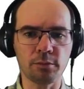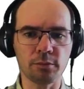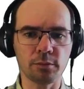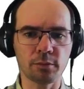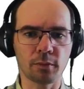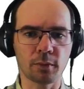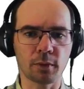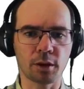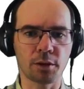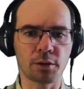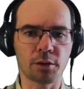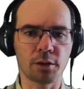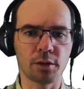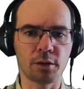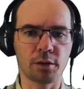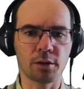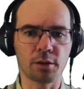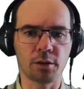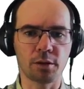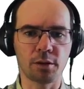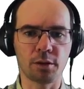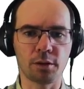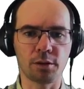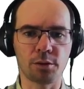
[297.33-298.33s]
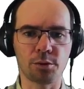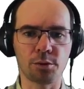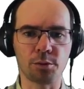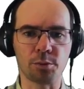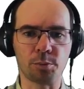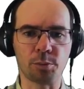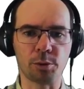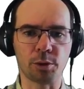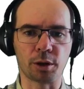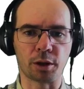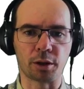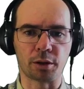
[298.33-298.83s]
the two
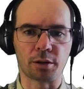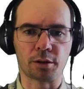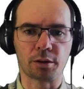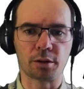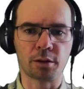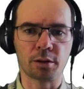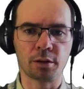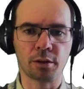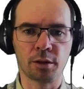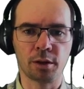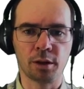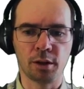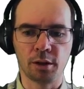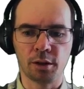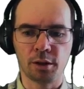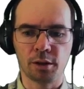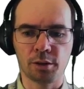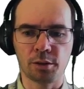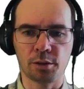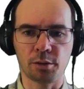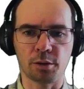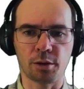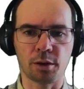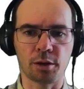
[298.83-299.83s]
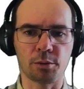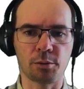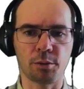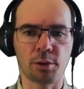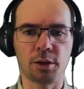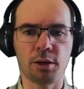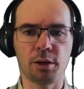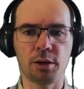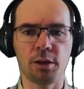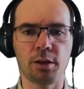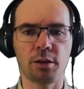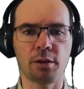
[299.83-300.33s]
parts. so that we
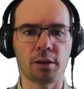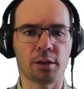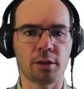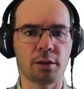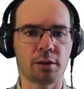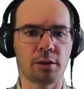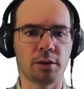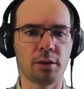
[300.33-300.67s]
see that